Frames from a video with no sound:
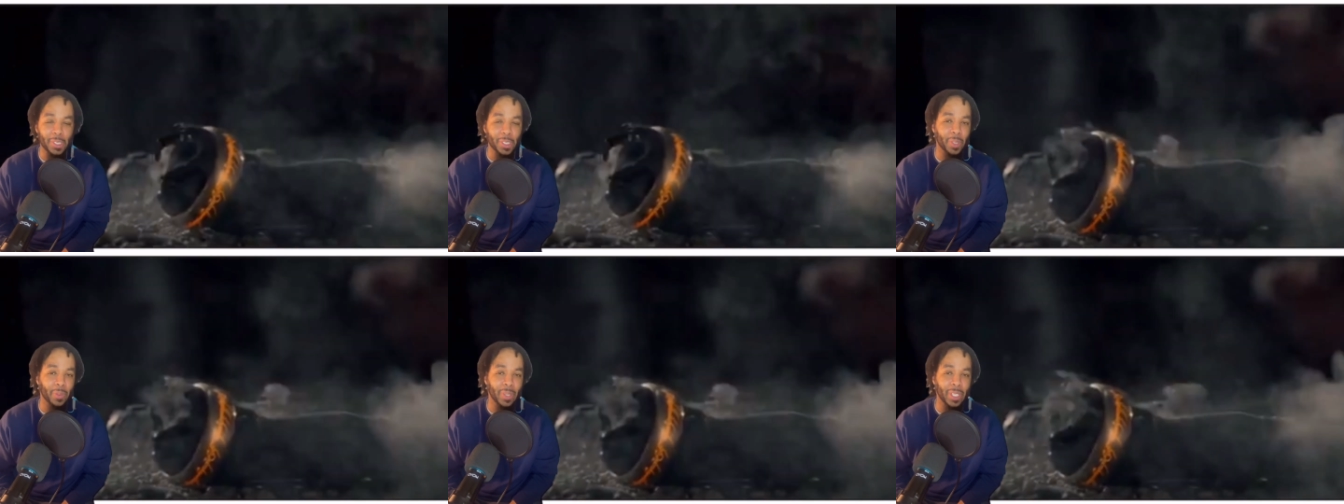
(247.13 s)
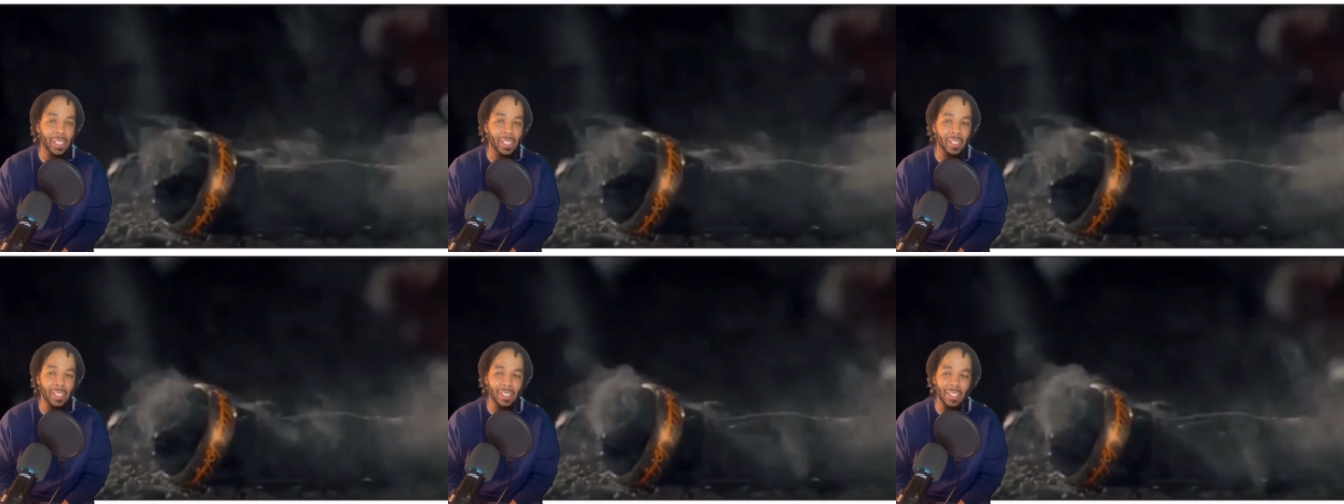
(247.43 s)
to
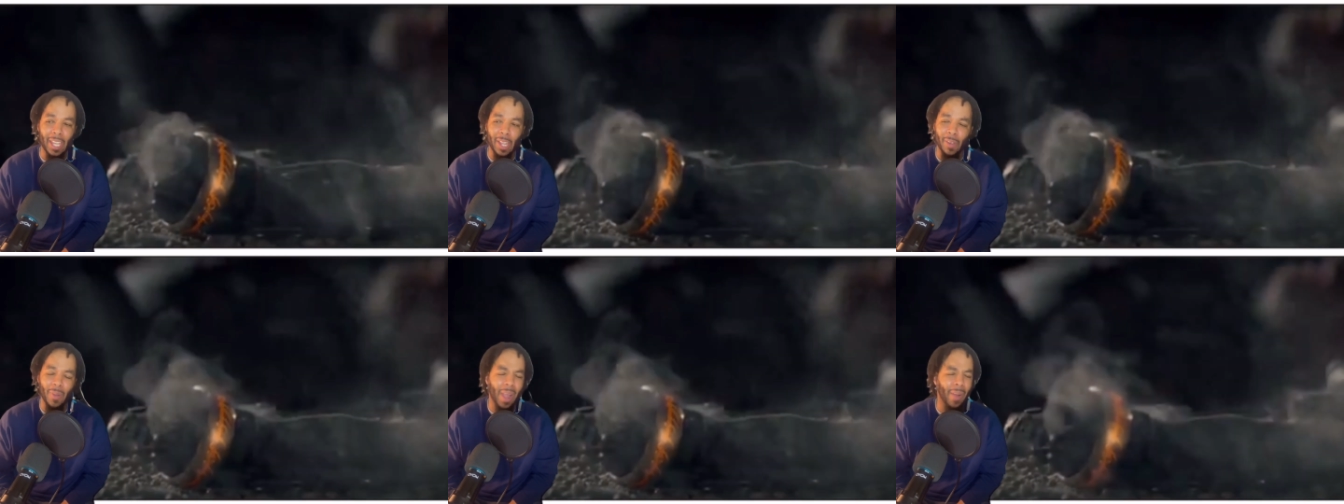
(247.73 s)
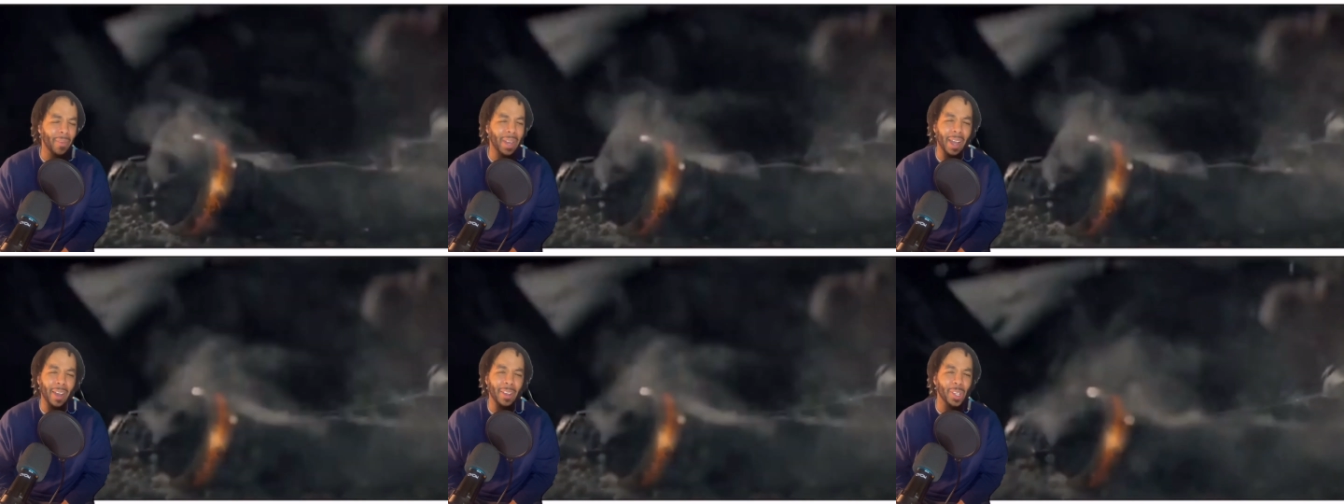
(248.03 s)
Eregion, like,
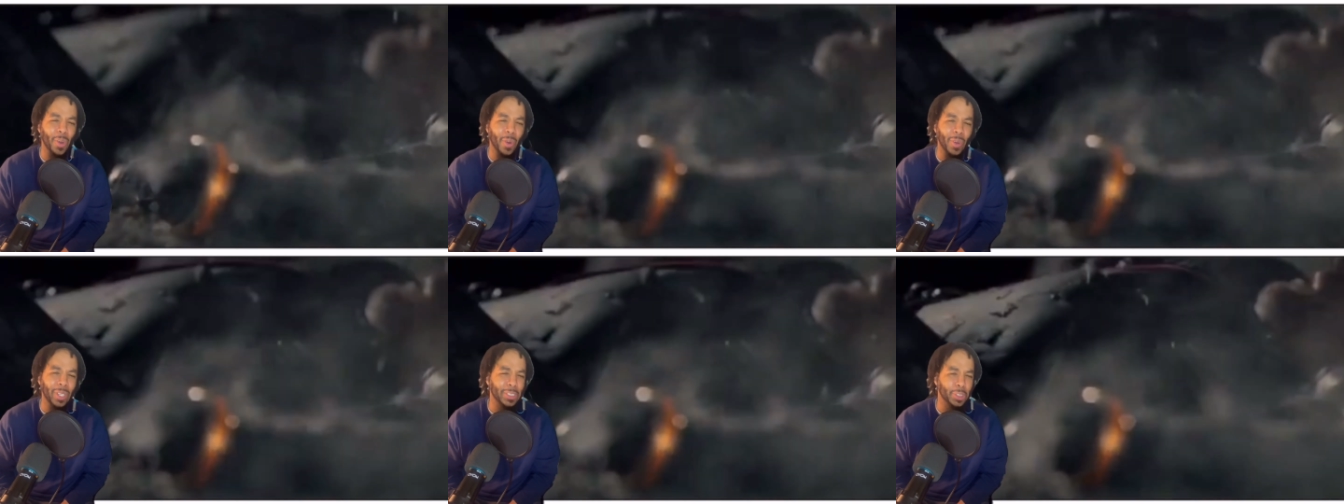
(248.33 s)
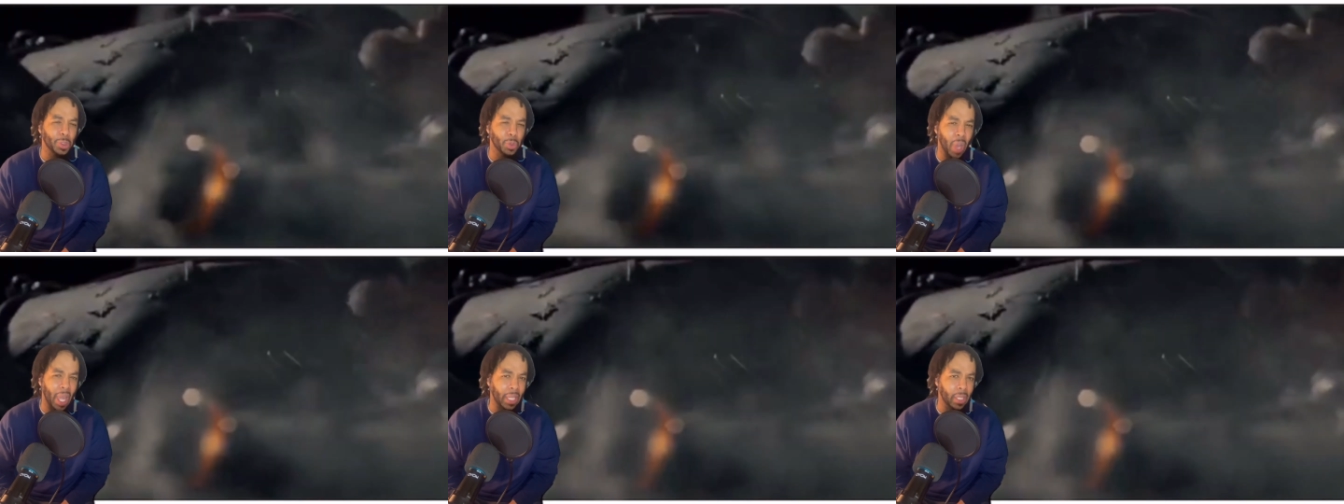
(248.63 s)
why were all the
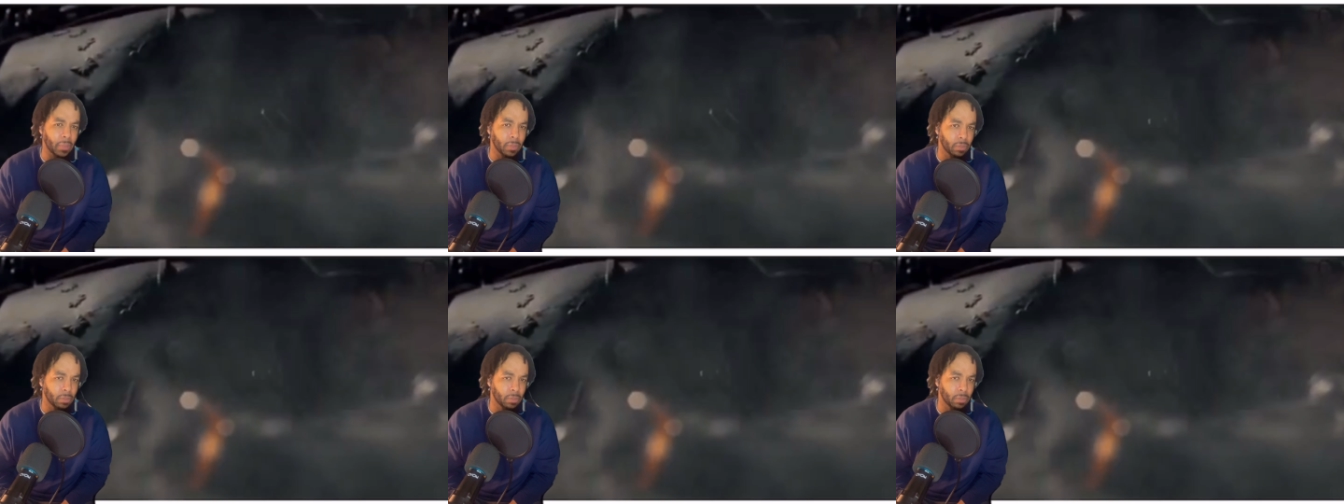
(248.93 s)
horses white?